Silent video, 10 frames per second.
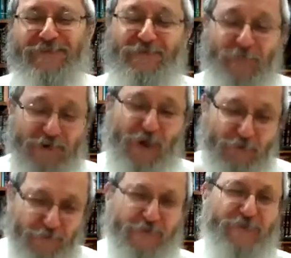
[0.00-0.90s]
when
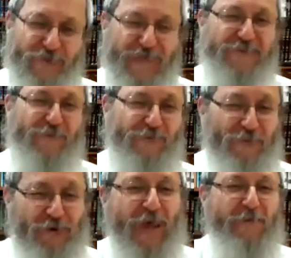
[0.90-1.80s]
COVID finishes, that's a different
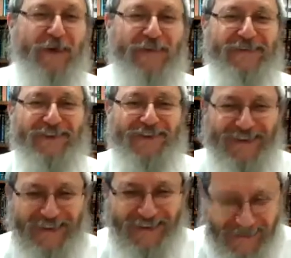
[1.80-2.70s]
story. But
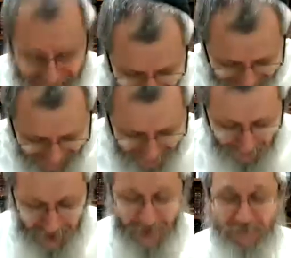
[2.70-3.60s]

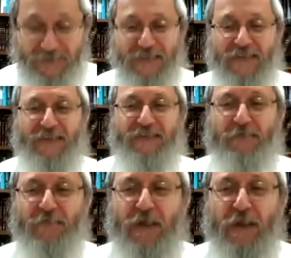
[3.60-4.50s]
what I am saying
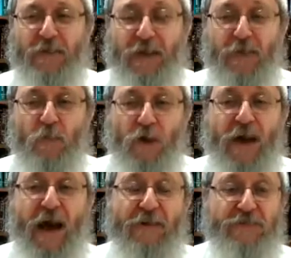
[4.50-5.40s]
is that what
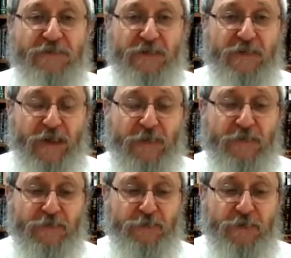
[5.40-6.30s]
I've seen and
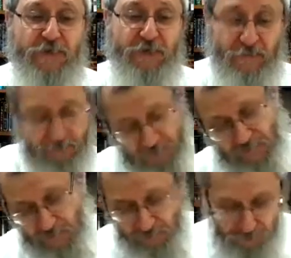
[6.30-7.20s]
experienced that
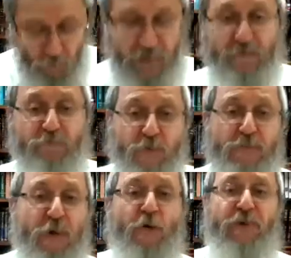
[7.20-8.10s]
we
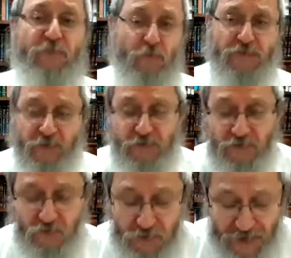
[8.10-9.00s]
both have worked on
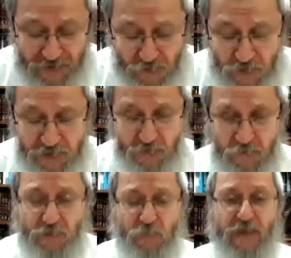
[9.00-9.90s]
together with
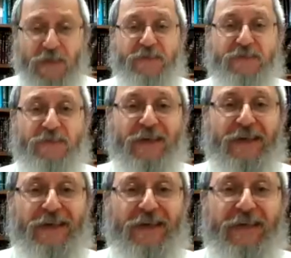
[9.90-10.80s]
others
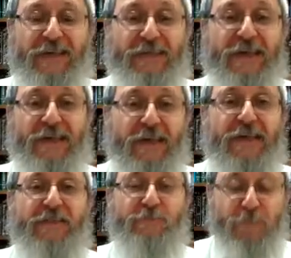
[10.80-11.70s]
is that it
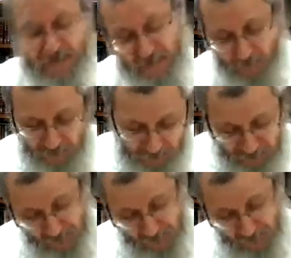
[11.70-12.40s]
is possible.